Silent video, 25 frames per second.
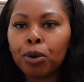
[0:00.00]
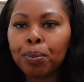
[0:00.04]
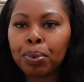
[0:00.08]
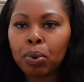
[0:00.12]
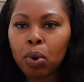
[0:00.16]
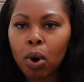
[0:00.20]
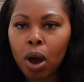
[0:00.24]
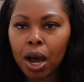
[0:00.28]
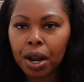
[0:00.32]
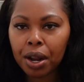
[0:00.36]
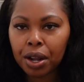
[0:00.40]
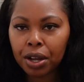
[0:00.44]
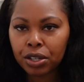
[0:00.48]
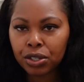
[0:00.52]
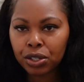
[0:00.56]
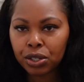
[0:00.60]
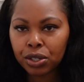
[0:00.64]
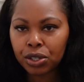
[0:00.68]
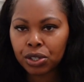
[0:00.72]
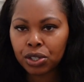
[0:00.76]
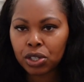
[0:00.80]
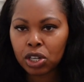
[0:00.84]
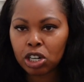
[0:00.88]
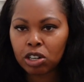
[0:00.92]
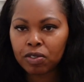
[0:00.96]
products or
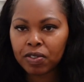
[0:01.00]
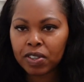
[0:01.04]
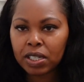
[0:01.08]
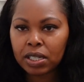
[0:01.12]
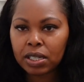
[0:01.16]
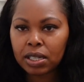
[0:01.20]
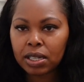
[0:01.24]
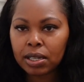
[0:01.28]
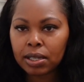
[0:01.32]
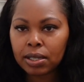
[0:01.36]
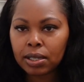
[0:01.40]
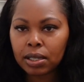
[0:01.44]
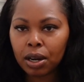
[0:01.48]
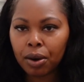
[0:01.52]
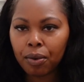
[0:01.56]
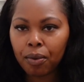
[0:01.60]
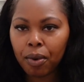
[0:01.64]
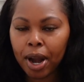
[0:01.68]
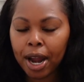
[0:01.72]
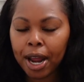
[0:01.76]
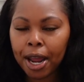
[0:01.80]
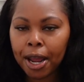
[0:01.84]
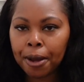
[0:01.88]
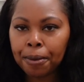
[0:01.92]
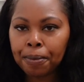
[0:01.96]
services, all
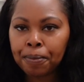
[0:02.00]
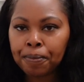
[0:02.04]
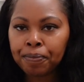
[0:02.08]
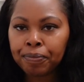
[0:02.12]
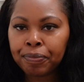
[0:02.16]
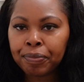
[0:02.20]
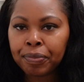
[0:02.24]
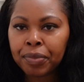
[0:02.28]
right?